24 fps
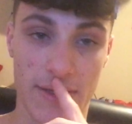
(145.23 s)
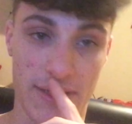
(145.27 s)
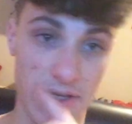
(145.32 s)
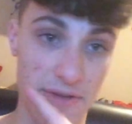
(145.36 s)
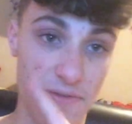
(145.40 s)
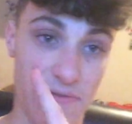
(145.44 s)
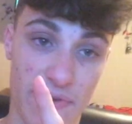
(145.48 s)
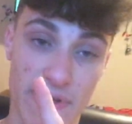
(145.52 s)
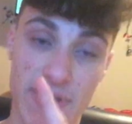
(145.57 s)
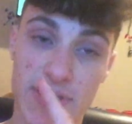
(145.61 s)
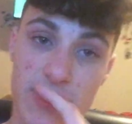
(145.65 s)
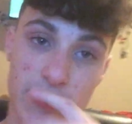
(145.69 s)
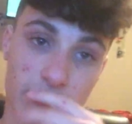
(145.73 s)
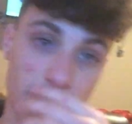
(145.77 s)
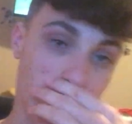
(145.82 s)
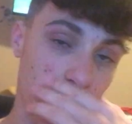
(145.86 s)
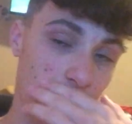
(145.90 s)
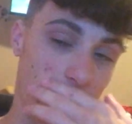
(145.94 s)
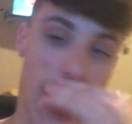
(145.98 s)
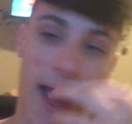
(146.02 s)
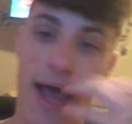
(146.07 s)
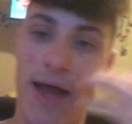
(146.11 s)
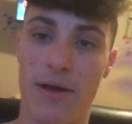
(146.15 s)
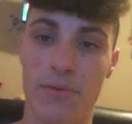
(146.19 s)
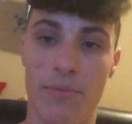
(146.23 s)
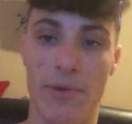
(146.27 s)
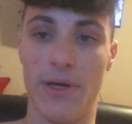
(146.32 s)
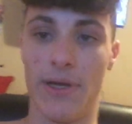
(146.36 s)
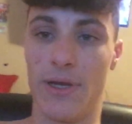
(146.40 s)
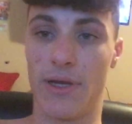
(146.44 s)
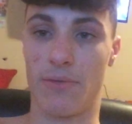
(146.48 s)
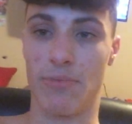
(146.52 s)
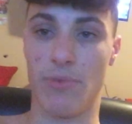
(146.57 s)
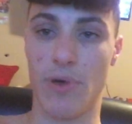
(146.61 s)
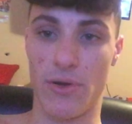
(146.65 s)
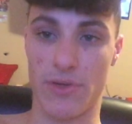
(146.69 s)
defensively it had to be
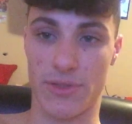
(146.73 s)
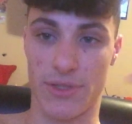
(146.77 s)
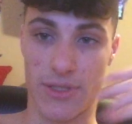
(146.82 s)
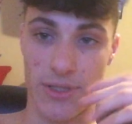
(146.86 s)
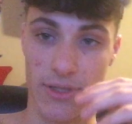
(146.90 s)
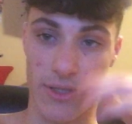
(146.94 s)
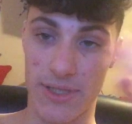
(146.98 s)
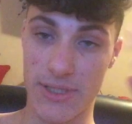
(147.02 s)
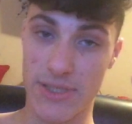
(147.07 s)
Nick Bosa.